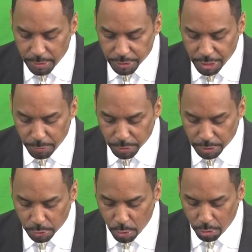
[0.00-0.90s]
She was the
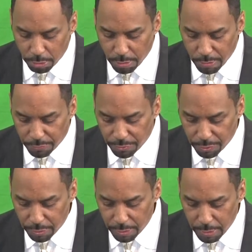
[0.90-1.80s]
daughter of
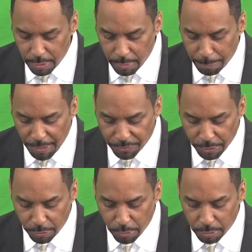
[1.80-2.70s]

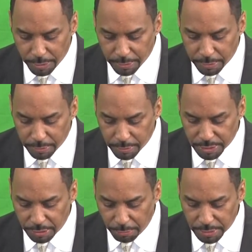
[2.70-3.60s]
Bethuel and
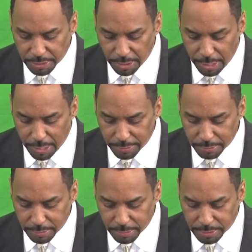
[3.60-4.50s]
the uh,
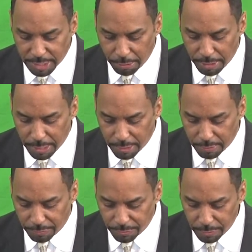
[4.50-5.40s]
Syrian
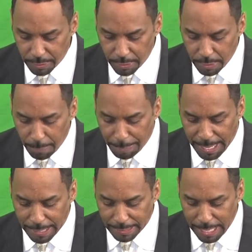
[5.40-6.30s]
of
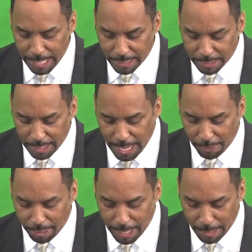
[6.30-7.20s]
Padan and
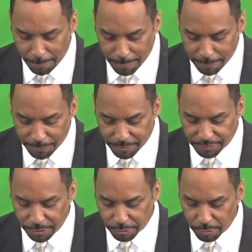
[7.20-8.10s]
Aram, and the
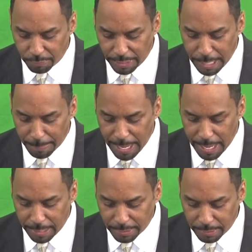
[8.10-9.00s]
sister of
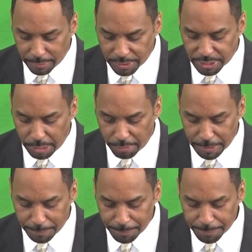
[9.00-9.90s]
Laban the Syrian.